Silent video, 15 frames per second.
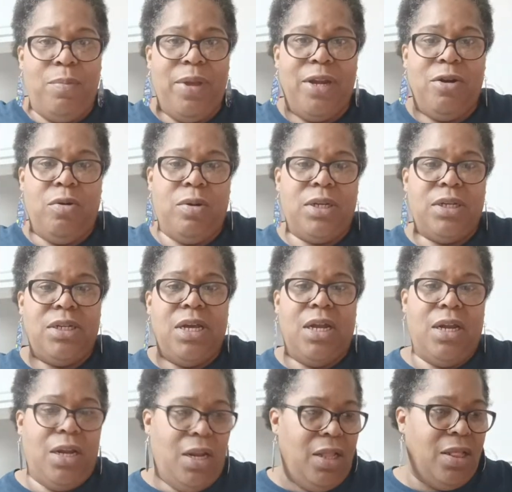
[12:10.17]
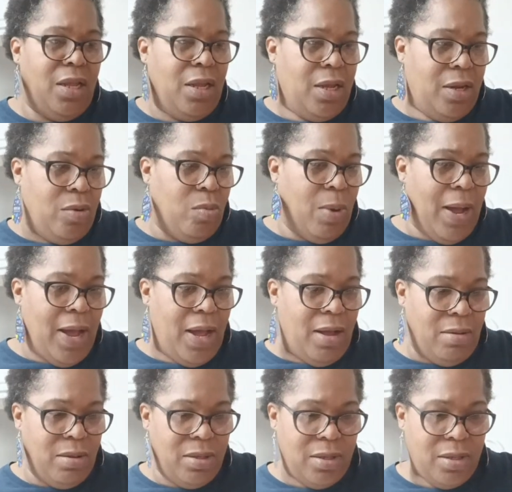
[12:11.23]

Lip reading: on and done anything in a while.